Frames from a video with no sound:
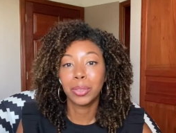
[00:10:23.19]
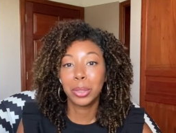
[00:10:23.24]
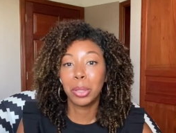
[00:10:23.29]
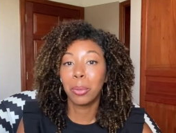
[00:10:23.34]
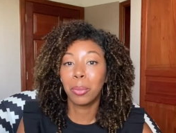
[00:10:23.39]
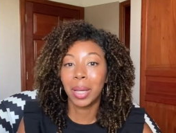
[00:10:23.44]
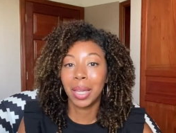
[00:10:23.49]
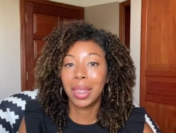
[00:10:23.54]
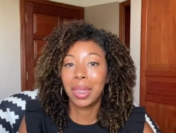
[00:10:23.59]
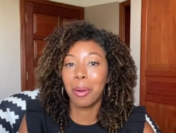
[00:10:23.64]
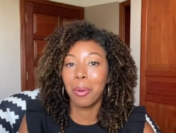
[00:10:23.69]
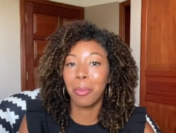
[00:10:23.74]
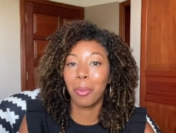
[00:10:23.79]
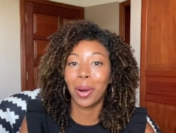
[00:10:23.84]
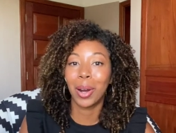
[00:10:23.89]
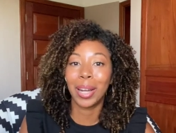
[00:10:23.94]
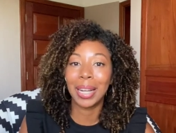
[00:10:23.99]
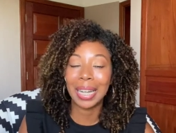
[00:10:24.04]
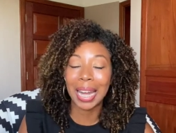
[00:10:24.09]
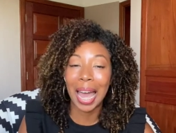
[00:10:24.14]
doing the
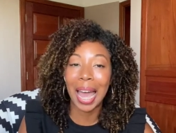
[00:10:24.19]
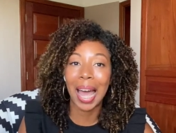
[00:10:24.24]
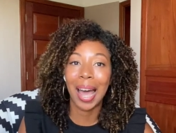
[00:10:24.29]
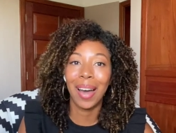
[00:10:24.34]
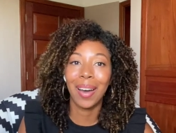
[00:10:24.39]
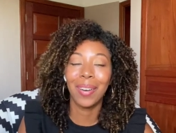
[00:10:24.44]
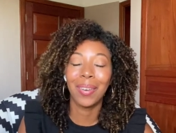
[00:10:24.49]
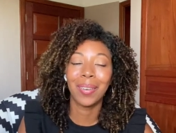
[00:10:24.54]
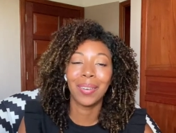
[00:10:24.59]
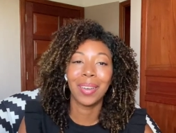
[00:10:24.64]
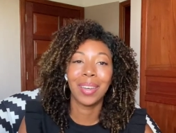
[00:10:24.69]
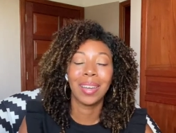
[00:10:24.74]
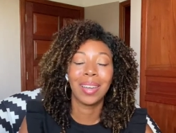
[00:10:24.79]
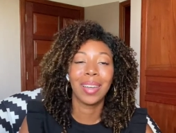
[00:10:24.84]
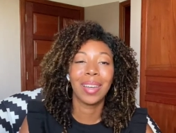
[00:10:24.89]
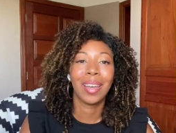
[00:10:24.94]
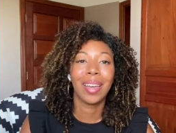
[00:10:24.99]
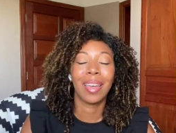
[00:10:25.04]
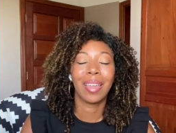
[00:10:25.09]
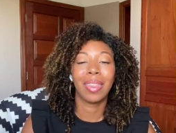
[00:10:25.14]
work now
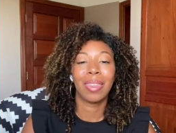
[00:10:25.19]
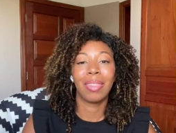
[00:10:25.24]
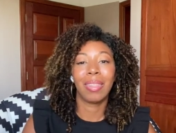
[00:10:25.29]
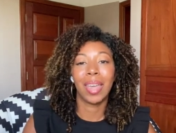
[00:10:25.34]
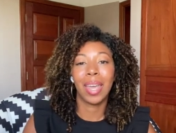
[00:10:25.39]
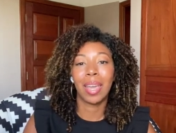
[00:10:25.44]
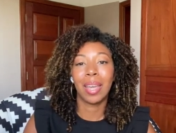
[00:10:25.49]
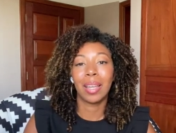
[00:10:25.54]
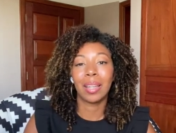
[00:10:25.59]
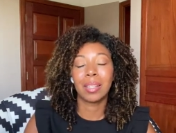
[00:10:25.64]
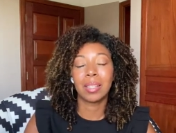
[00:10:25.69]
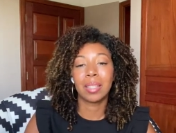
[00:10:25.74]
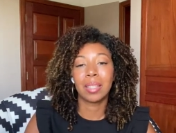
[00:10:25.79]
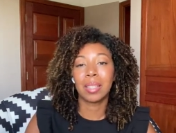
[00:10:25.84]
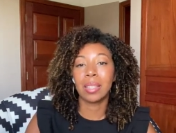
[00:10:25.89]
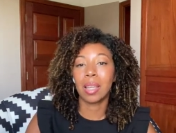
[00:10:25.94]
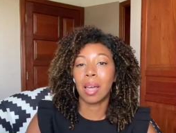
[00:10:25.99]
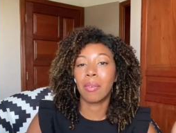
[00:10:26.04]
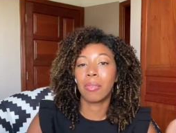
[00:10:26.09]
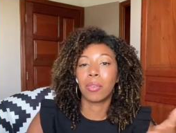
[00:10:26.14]
than
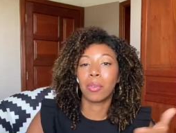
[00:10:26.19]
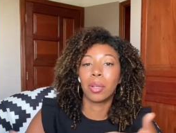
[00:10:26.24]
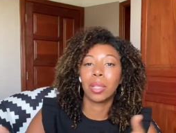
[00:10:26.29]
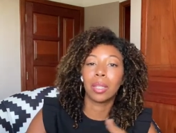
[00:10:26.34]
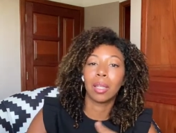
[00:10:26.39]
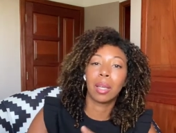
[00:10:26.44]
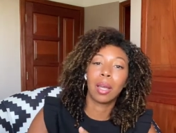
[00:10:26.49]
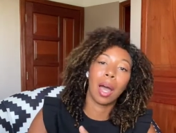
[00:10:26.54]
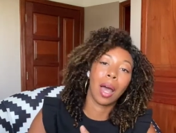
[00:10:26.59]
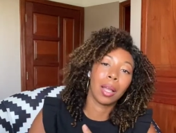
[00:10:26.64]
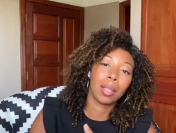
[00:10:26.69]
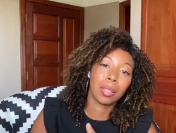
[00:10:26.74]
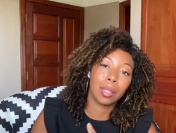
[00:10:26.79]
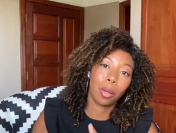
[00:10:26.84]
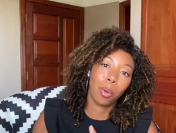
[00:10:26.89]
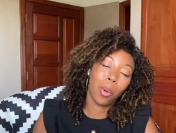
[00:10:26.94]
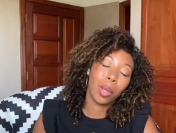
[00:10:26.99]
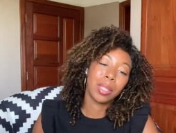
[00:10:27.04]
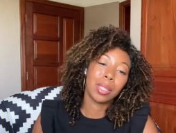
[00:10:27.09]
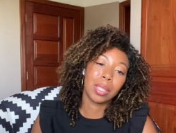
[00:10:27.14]
suffering the
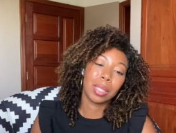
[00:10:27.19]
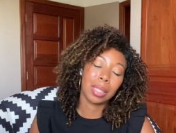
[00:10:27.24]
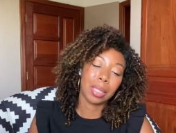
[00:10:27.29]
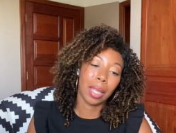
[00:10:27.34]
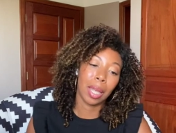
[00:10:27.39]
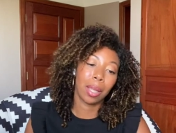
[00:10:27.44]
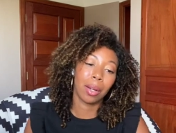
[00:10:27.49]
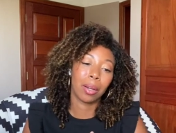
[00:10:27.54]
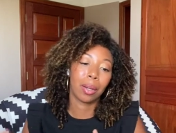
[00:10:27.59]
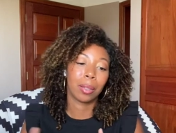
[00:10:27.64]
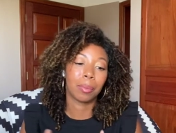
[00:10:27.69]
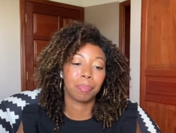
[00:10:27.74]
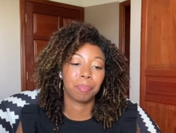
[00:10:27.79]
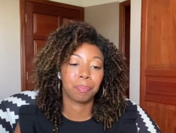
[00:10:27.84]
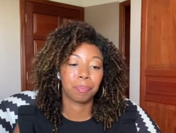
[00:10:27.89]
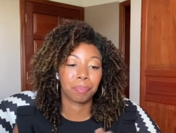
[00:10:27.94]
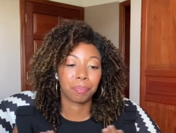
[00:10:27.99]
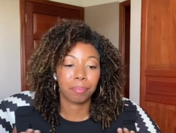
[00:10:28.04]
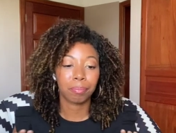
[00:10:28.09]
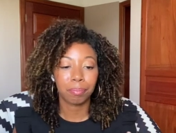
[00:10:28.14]
consequences later.
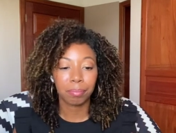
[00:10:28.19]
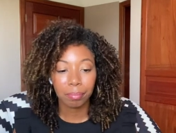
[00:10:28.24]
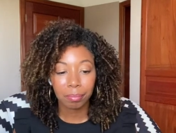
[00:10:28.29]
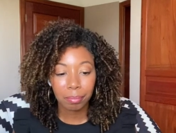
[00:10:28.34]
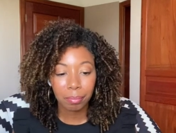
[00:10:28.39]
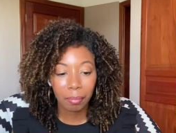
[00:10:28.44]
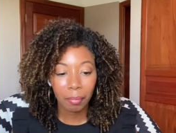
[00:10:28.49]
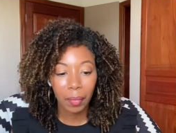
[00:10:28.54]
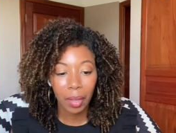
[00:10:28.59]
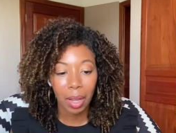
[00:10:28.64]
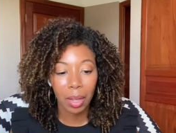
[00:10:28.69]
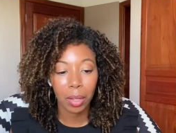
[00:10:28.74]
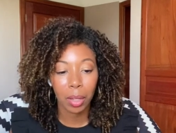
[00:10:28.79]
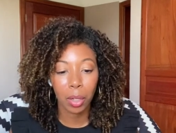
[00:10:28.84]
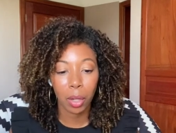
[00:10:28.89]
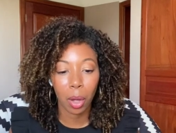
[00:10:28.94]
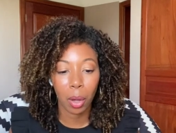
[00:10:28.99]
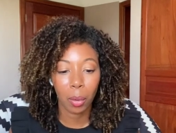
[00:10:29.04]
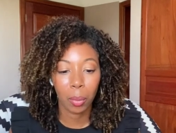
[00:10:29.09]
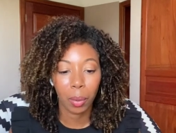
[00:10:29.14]
You
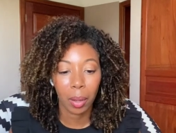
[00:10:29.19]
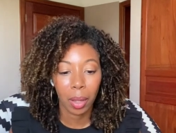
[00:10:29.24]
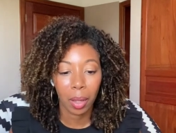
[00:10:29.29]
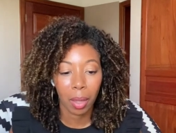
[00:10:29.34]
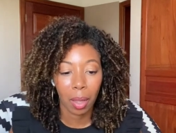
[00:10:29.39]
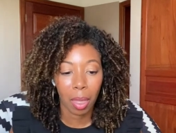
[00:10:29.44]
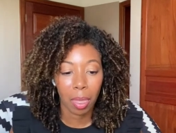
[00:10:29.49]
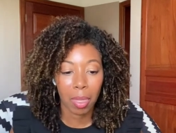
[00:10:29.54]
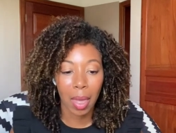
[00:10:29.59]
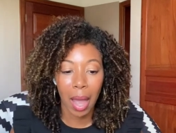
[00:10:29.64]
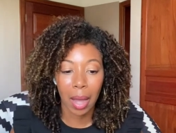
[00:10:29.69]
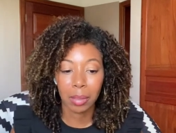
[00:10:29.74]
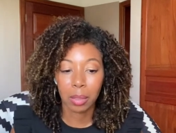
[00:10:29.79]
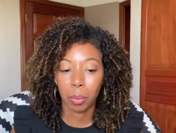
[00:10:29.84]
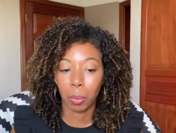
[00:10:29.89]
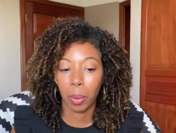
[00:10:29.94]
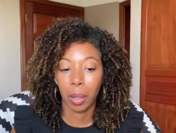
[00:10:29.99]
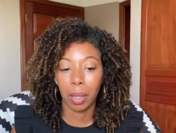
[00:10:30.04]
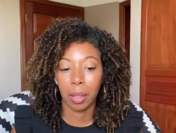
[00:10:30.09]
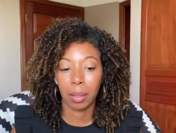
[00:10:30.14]
know, that's
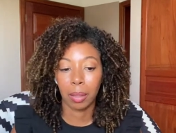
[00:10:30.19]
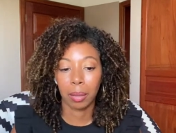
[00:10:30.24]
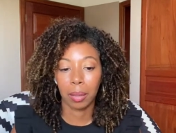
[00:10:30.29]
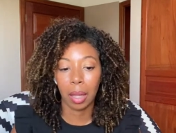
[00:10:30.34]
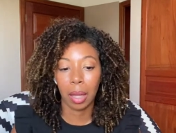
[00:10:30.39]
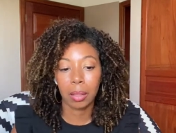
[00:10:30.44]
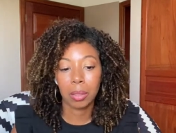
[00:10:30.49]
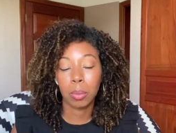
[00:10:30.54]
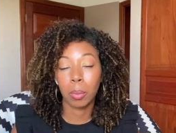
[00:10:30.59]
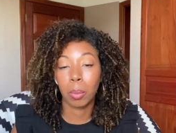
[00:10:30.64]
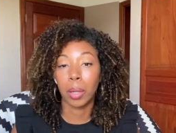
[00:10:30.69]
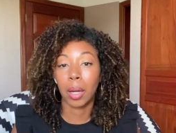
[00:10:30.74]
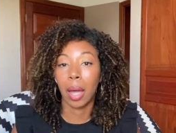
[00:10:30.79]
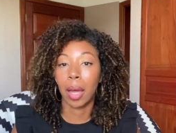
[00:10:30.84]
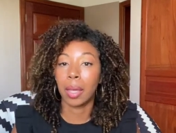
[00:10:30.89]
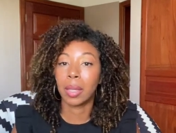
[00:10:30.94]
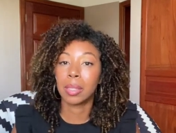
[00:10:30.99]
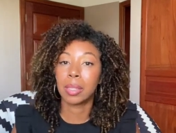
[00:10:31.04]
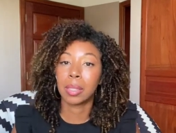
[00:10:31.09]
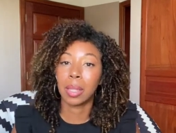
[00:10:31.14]
what that's what
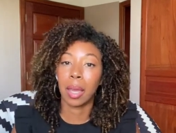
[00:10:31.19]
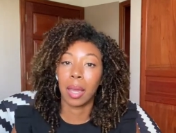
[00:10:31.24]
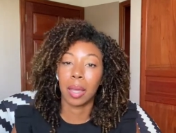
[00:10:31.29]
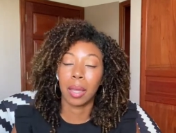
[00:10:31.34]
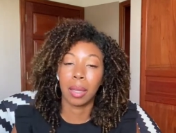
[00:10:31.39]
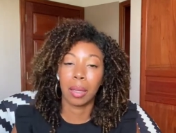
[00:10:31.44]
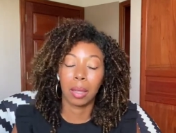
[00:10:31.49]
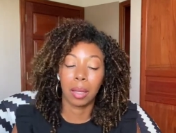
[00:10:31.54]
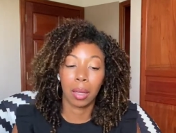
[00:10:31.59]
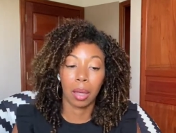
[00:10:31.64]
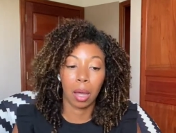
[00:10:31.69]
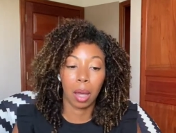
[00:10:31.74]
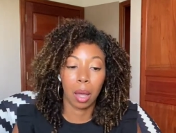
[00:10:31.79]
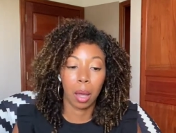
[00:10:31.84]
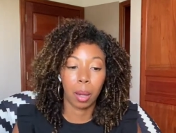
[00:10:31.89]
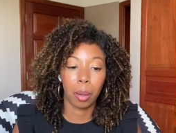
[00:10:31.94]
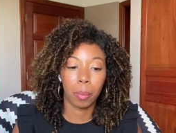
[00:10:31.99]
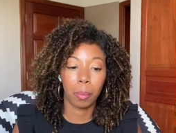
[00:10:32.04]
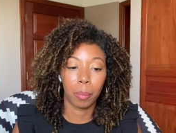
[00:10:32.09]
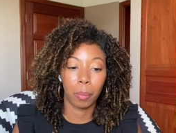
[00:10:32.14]
I say.
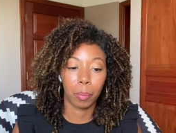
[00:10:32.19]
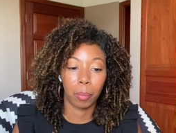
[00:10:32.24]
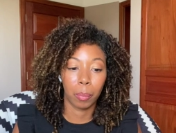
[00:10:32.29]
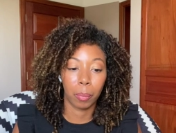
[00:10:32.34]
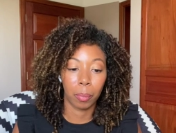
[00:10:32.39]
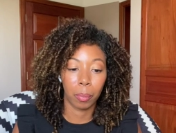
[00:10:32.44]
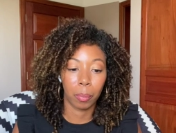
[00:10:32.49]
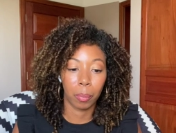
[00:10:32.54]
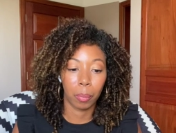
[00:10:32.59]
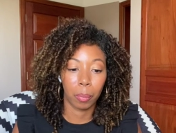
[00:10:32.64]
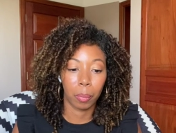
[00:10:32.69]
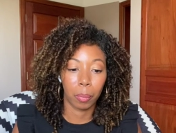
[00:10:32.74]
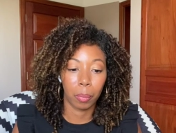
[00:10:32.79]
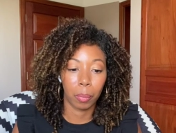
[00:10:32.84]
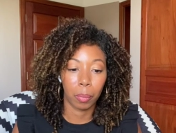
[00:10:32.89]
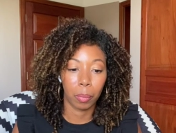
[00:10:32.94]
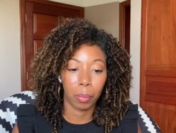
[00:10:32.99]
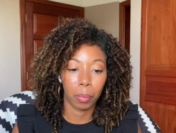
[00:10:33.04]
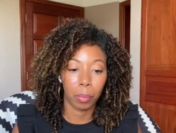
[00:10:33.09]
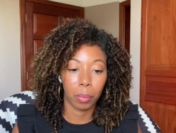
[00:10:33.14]
Um,
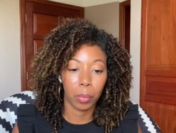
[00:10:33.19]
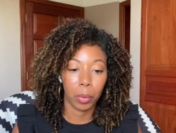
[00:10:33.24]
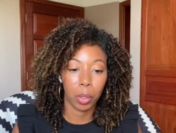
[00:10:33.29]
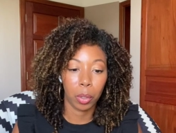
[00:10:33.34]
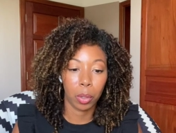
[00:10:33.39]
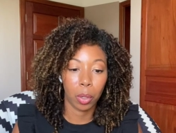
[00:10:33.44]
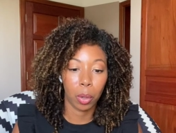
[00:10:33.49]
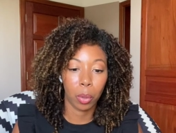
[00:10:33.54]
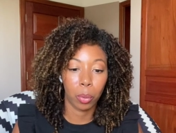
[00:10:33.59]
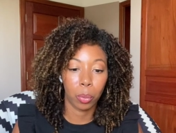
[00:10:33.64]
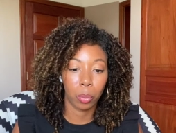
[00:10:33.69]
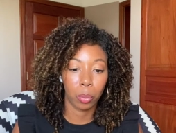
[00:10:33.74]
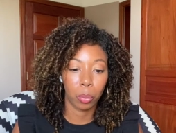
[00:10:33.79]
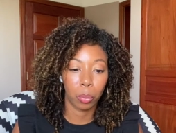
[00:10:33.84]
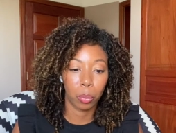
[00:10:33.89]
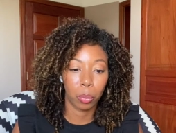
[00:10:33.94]
you know,